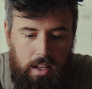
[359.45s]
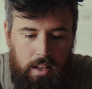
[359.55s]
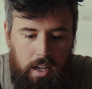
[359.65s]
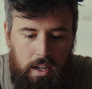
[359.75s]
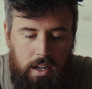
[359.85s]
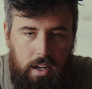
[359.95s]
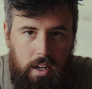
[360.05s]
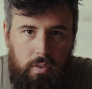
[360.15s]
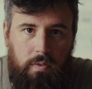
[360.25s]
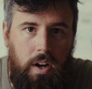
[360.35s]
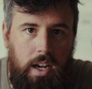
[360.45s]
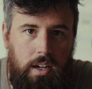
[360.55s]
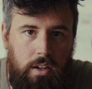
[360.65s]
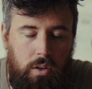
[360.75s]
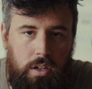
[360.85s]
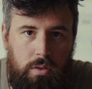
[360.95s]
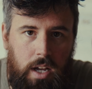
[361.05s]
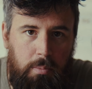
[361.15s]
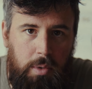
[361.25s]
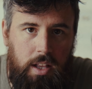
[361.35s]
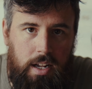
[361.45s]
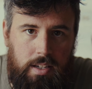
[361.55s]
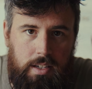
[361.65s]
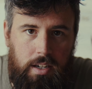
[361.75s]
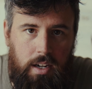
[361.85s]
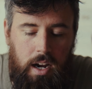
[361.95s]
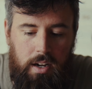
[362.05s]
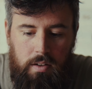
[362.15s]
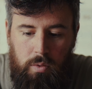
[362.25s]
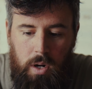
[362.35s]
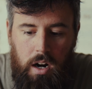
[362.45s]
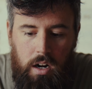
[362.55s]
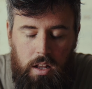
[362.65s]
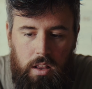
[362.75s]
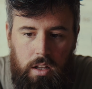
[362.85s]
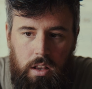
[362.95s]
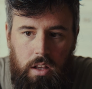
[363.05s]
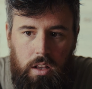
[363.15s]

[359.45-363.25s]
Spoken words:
then fine, you can do that, but that's kind of rare. The